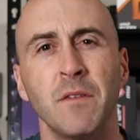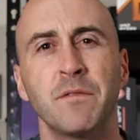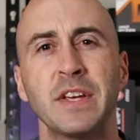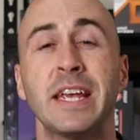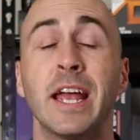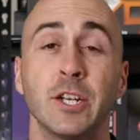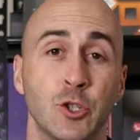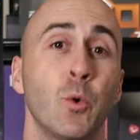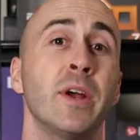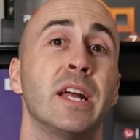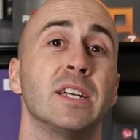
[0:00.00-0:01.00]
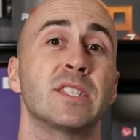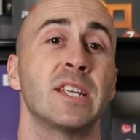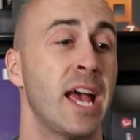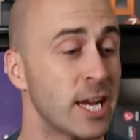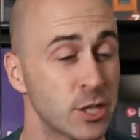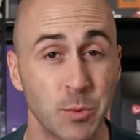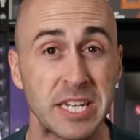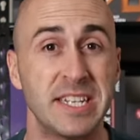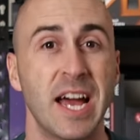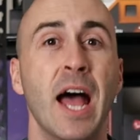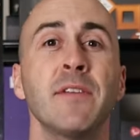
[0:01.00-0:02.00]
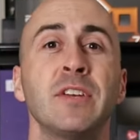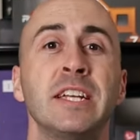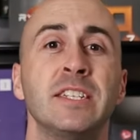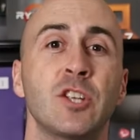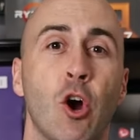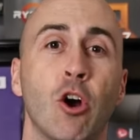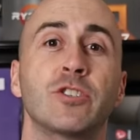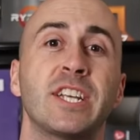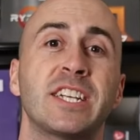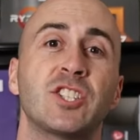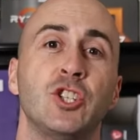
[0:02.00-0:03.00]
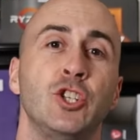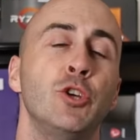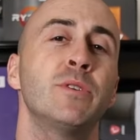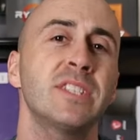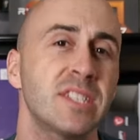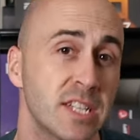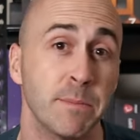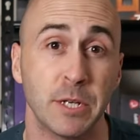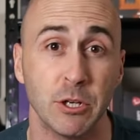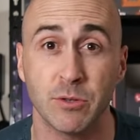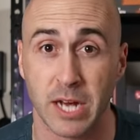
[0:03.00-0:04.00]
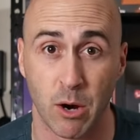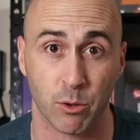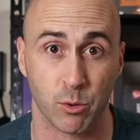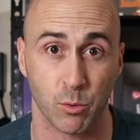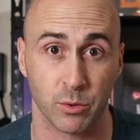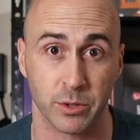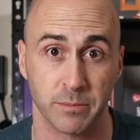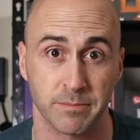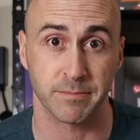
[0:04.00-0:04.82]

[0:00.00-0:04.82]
comfy and join us as we dive into Arctic's newest CPU tower cooler.